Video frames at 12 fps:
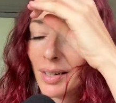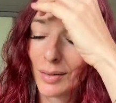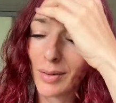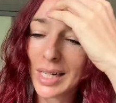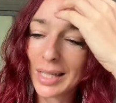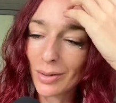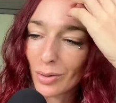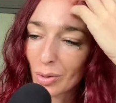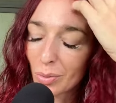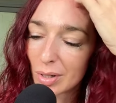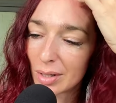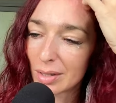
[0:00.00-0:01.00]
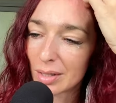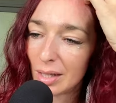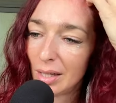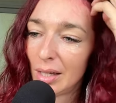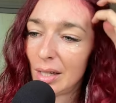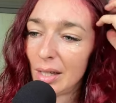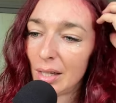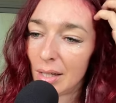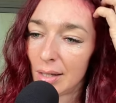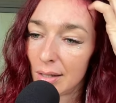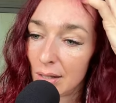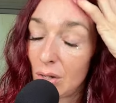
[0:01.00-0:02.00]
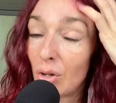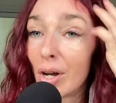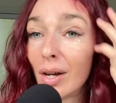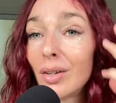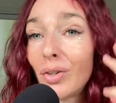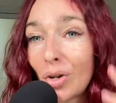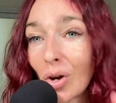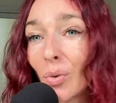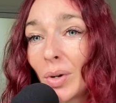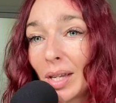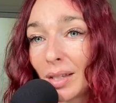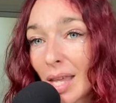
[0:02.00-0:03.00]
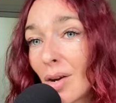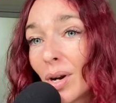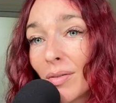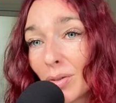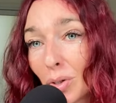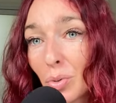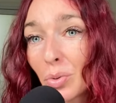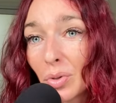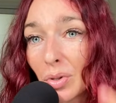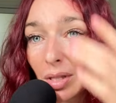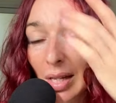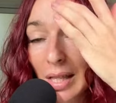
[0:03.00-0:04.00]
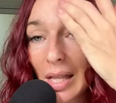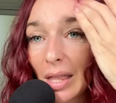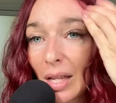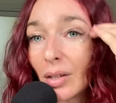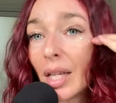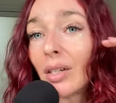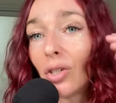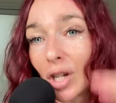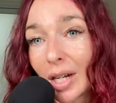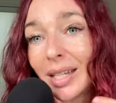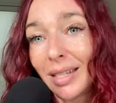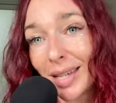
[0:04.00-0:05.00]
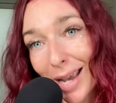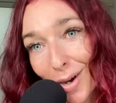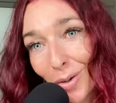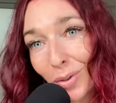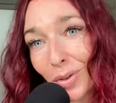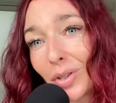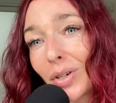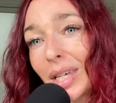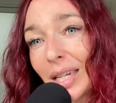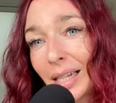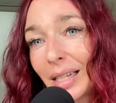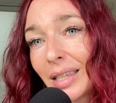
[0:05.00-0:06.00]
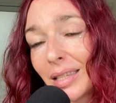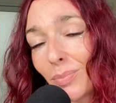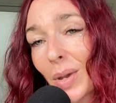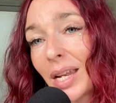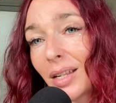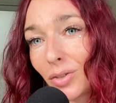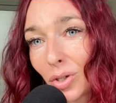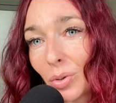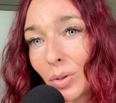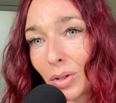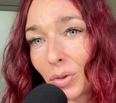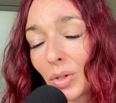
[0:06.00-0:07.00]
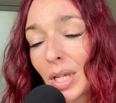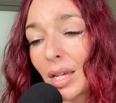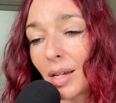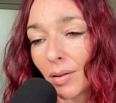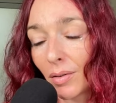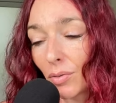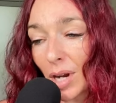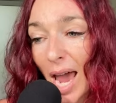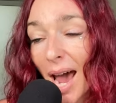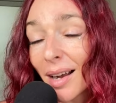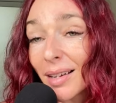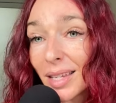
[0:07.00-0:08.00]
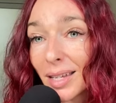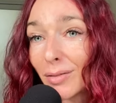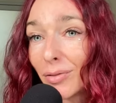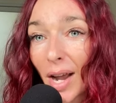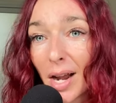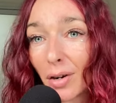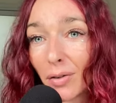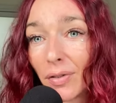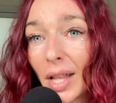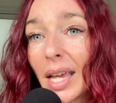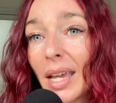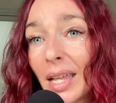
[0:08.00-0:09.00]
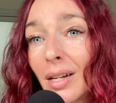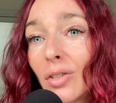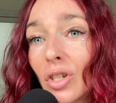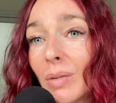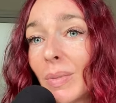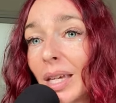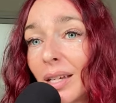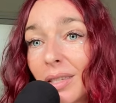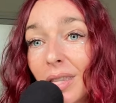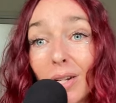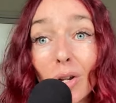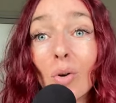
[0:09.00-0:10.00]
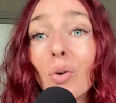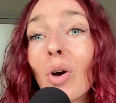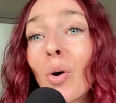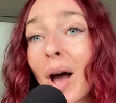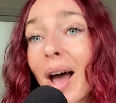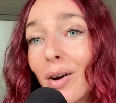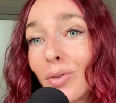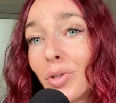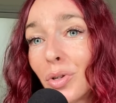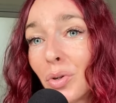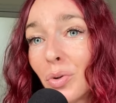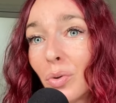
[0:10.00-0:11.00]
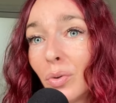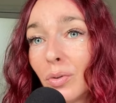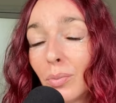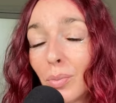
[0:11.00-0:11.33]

are running through the world not knowing they don't have the tools and then they're like shutting down or they're getting in this beta 2 or 3 reactive fight or flight energy because they don't know how to